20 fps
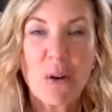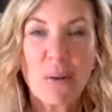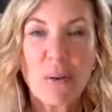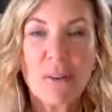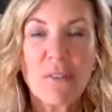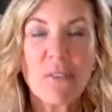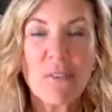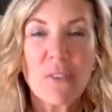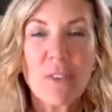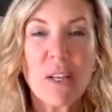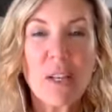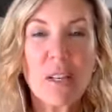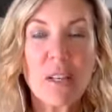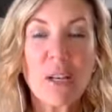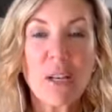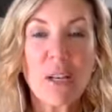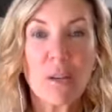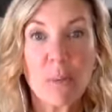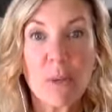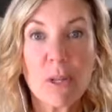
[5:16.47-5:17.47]
We feel
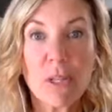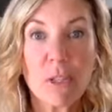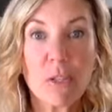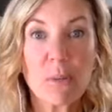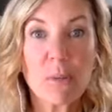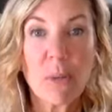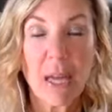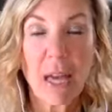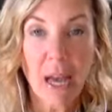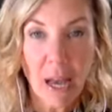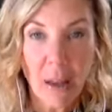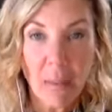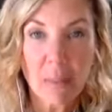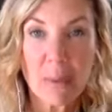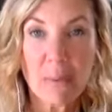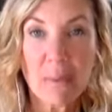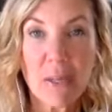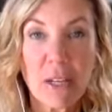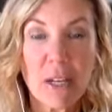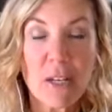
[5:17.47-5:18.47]
like we should be
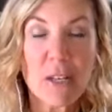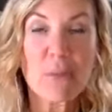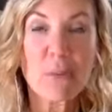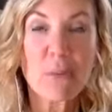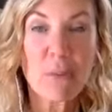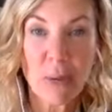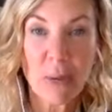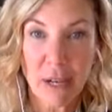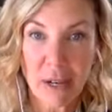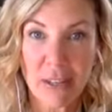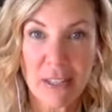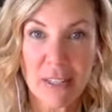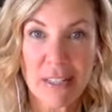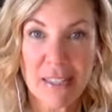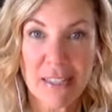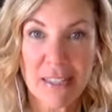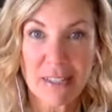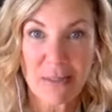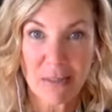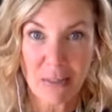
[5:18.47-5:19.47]
happy because we're
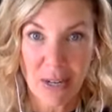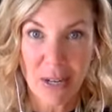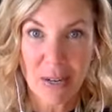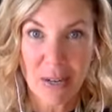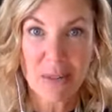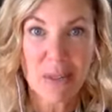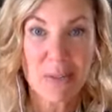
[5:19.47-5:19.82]
parents, right?